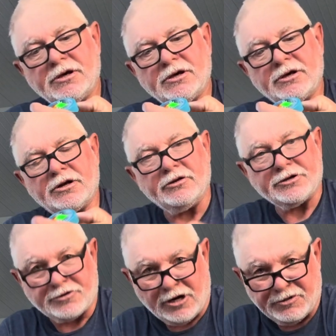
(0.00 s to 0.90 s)
You know, these
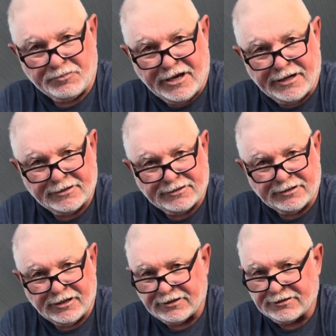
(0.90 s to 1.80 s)
crappie
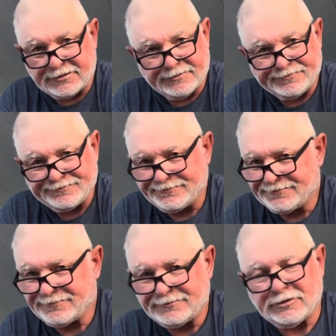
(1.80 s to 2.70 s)
nuggets.
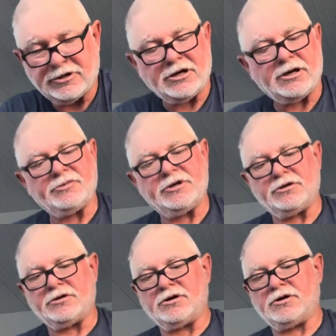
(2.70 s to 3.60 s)
I
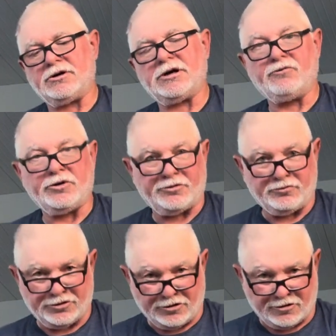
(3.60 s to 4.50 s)
mean, I went through
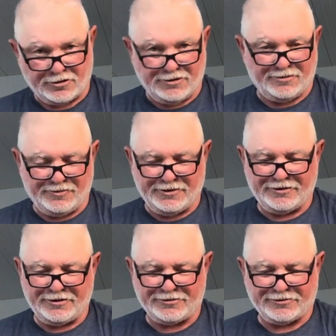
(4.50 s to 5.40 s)
a jar up there
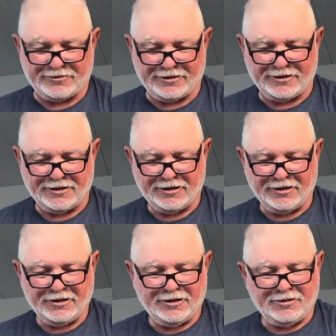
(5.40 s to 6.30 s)
yesterday,
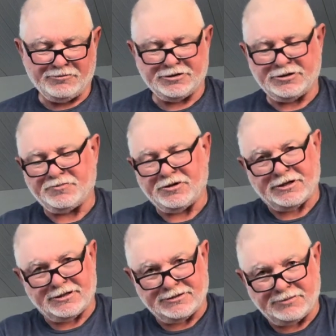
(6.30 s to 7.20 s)
But you,
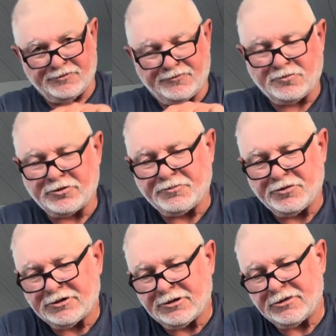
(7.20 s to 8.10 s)
like I said before, you
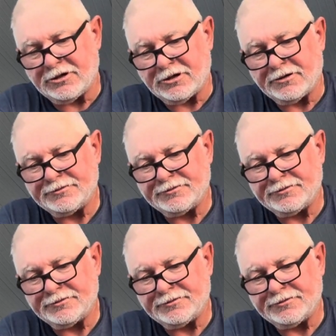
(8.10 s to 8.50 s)
put them in the,